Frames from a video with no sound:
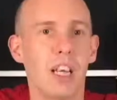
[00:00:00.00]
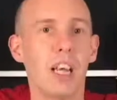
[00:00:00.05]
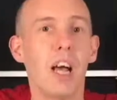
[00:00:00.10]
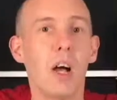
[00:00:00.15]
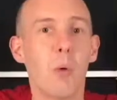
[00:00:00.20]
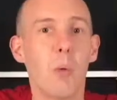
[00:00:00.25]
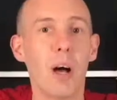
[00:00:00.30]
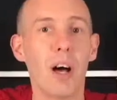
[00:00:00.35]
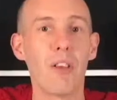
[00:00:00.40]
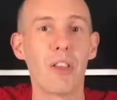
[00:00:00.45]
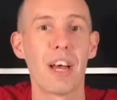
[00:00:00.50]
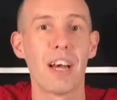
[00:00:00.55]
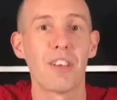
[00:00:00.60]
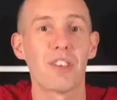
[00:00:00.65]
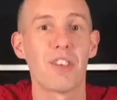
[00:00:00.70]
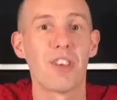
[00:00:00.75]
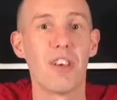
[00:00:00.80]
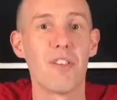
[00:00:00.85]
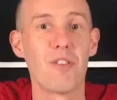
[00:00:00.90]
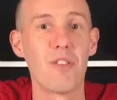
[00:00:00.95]
Well,
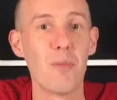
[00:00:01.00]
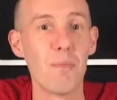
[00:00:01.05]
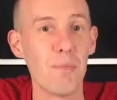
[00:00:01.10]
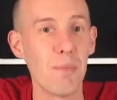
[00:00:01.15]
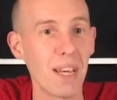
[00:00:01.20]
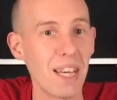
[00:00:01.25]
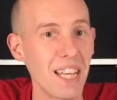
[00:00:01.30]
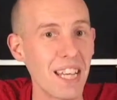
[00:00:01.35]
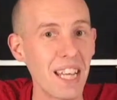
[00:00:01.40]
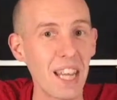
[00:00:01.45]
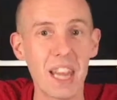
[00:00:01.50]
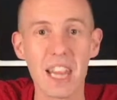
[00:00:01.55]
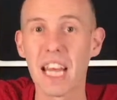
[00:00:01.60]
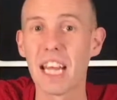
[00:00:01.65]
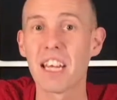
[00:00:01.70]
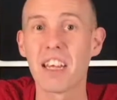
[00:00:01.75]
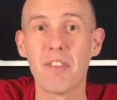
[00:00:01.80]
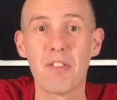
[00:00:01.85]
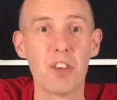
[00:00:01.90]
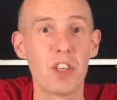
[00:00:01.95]
that's it from me.
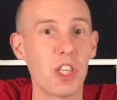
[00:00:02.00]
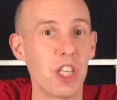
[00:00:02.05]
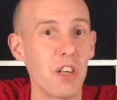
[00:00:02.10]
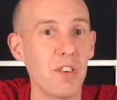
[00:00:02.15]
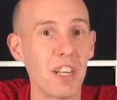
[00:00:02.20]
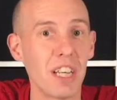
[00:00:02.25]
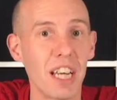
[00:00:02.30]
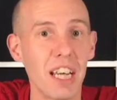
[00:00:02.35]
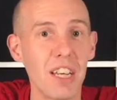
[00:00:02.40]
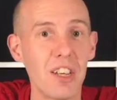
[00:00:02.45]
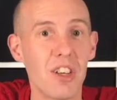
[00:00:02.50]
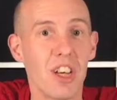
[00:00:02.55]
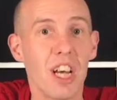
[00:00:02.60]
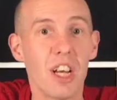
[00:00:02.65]
Thank you for tuning in.